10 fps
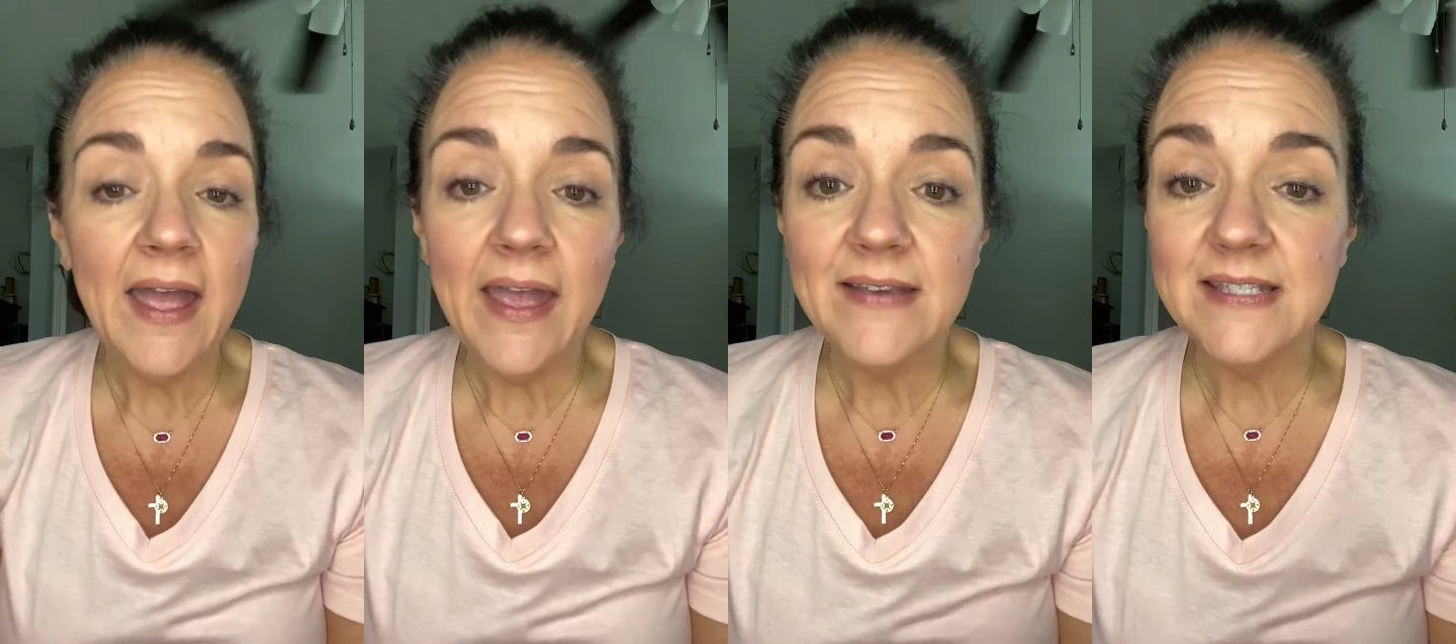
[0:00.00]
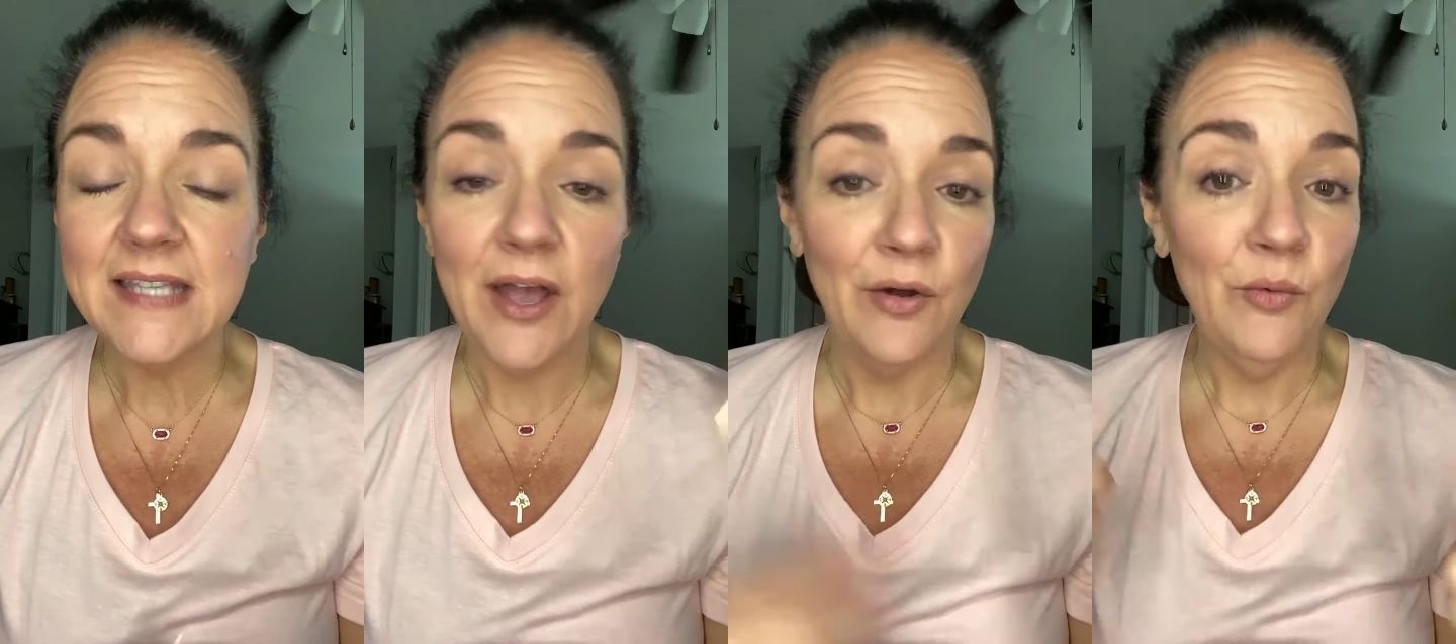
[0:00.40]

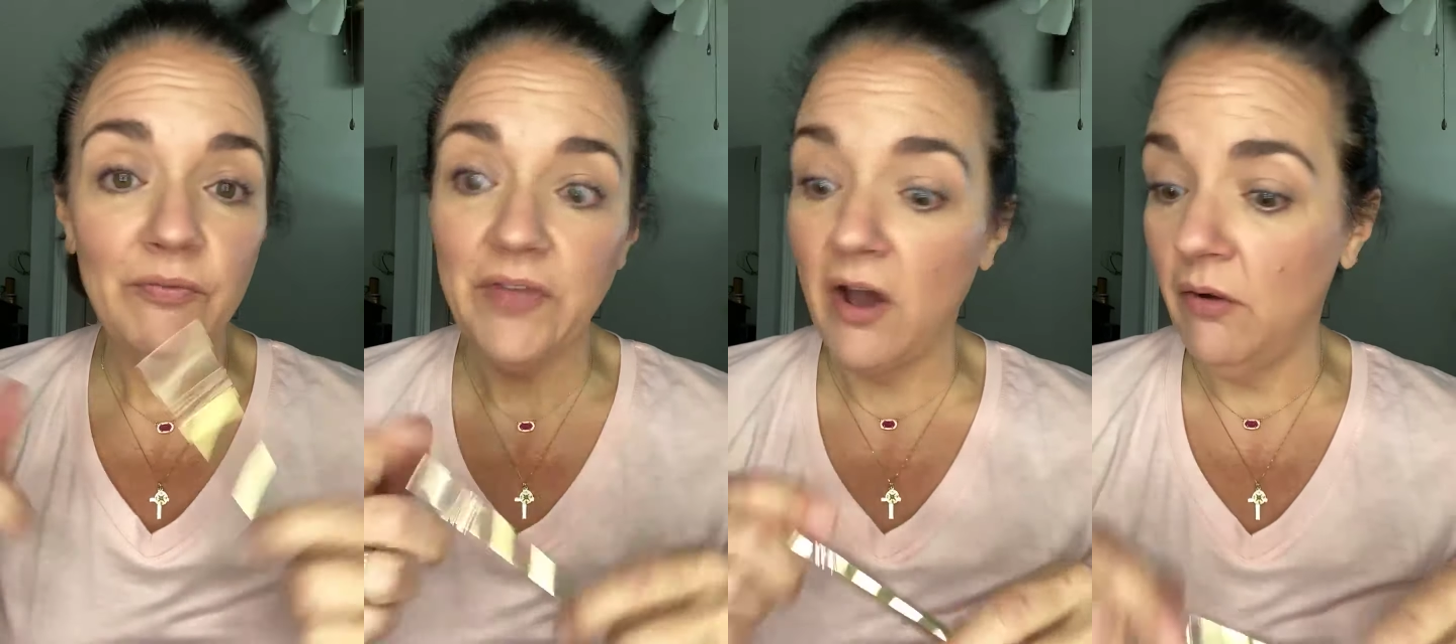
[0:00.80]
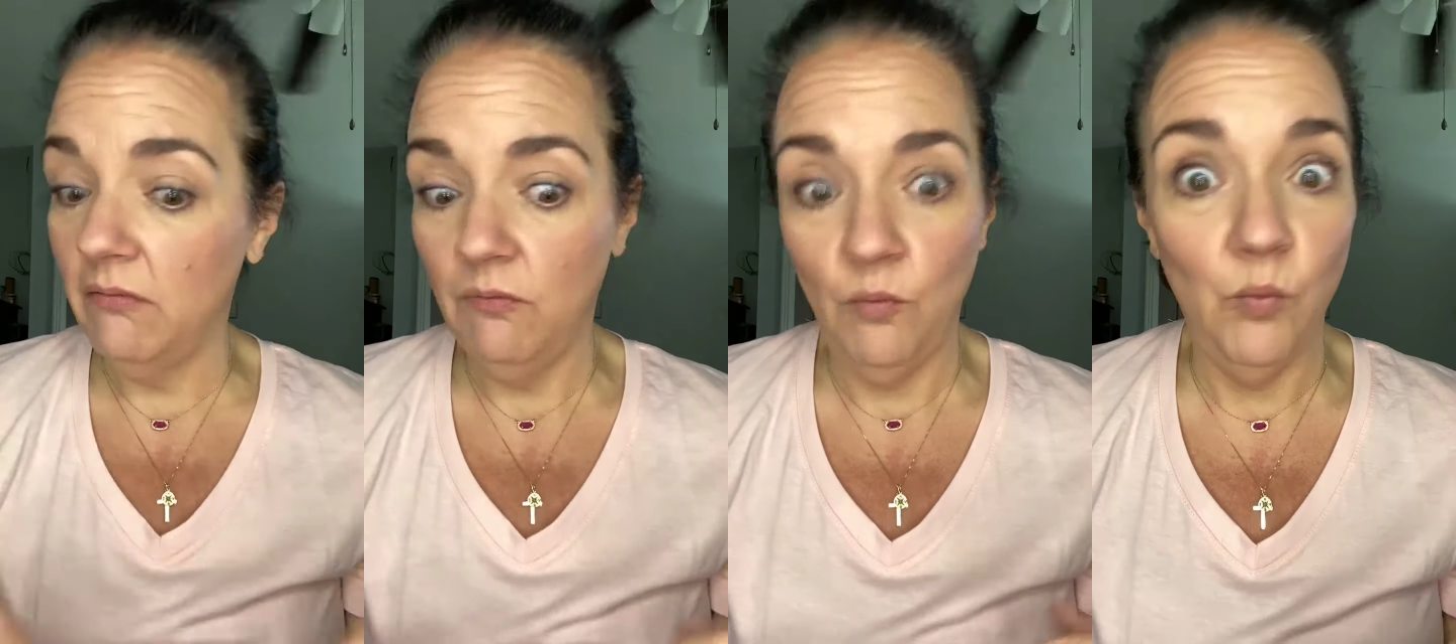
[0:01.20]
So thought,
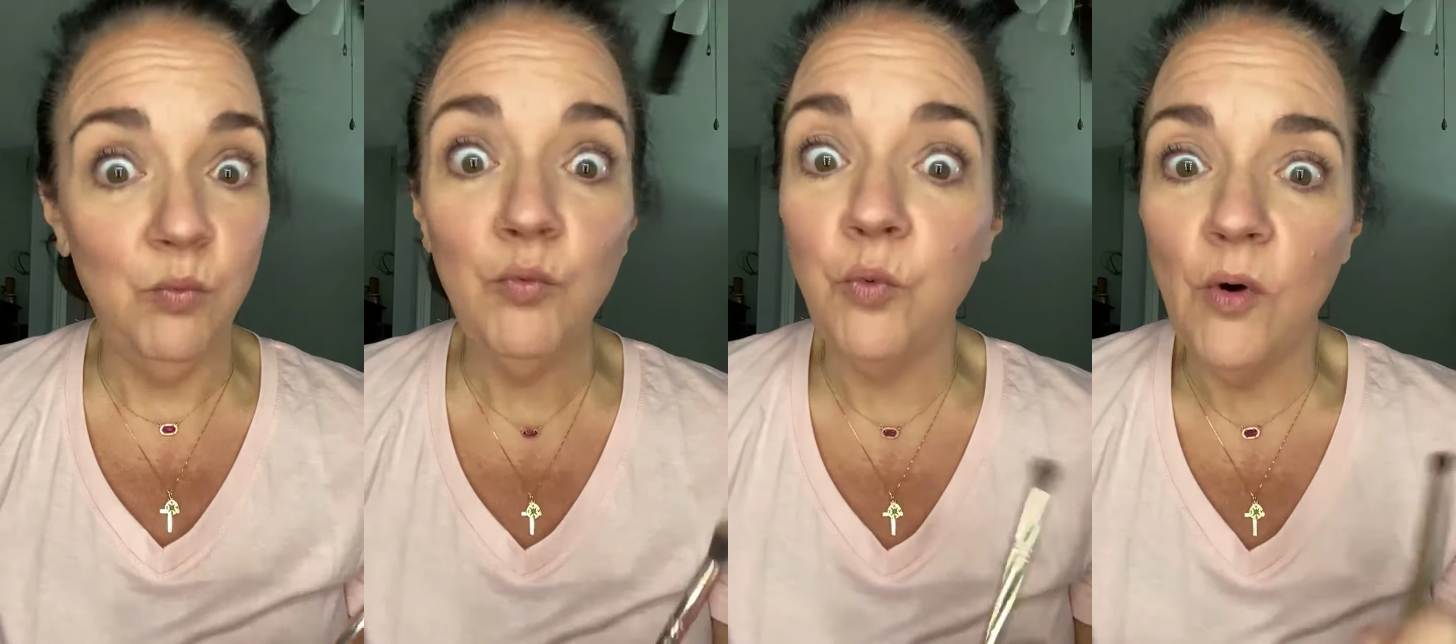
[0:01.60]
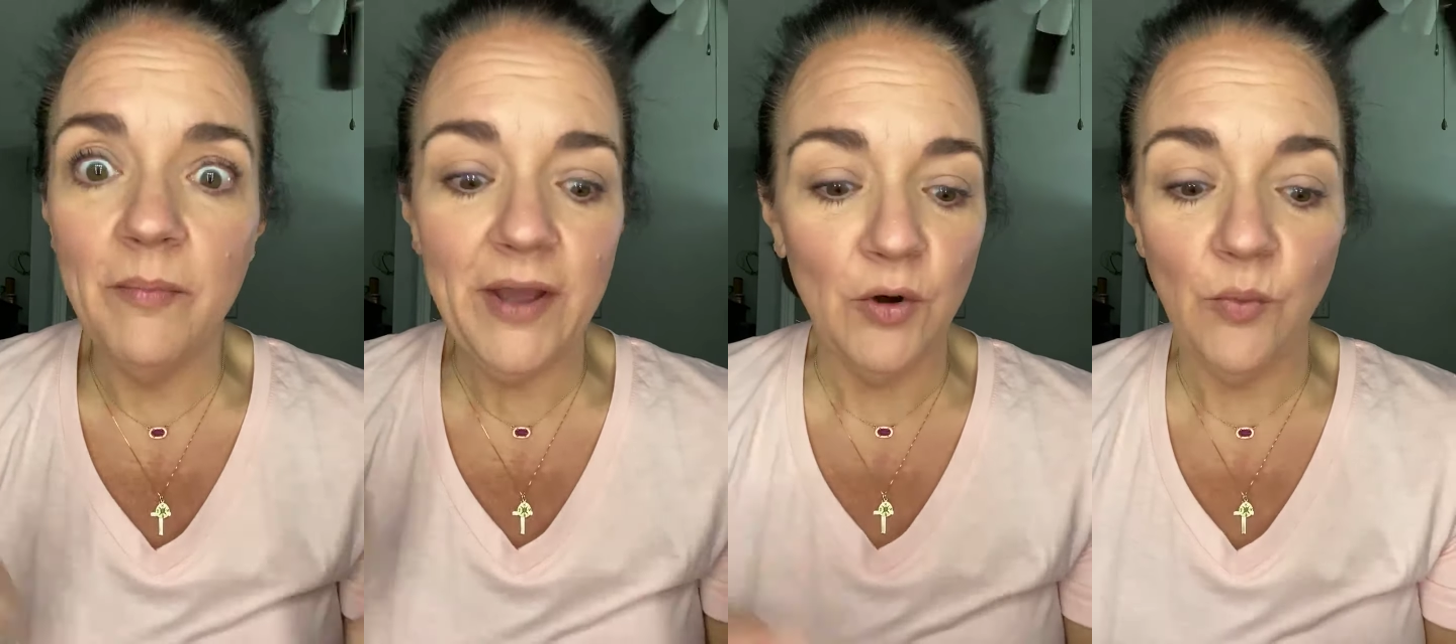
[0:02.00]
what
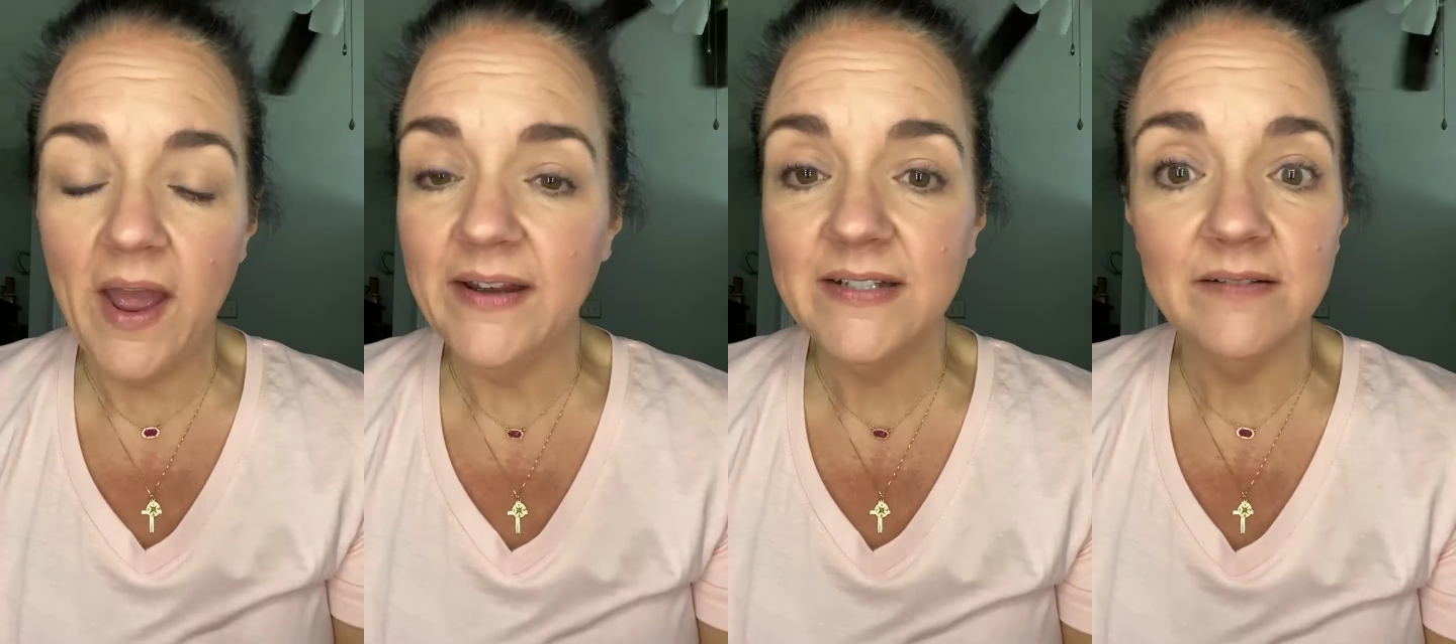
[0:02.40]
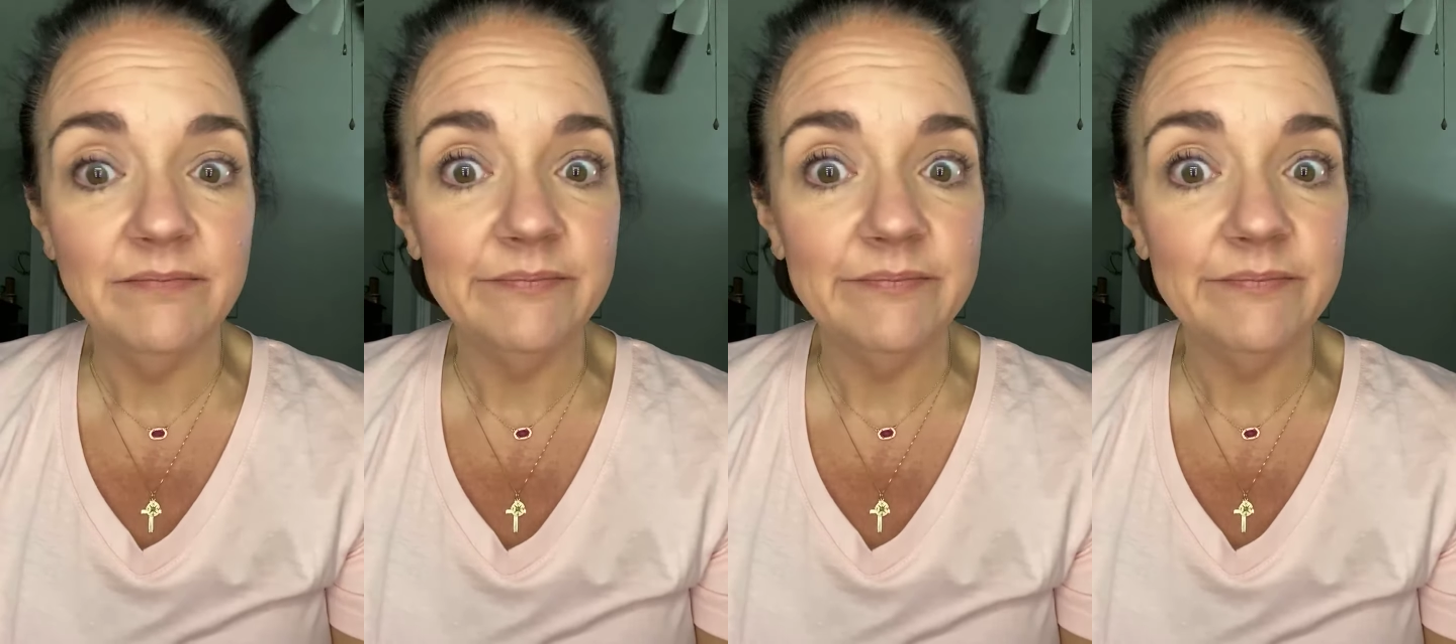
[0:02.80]
better way to